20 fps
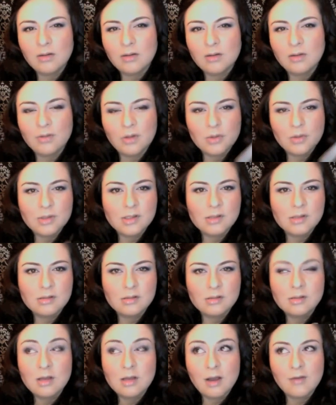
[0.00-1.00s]
on those
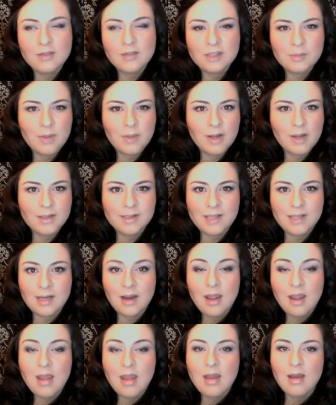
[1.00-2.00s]
tough spots that
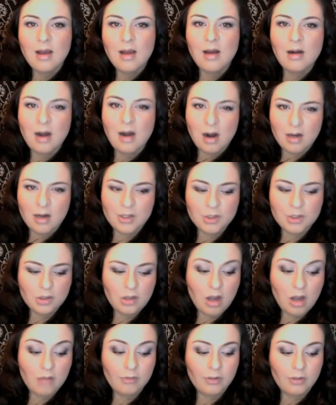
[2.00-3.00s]
are hard to
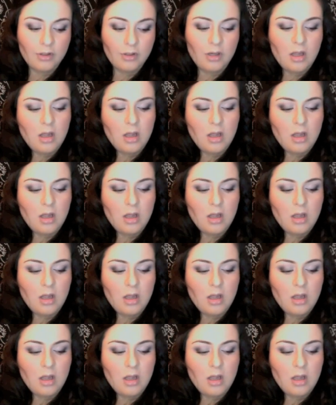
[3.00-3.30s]
cover.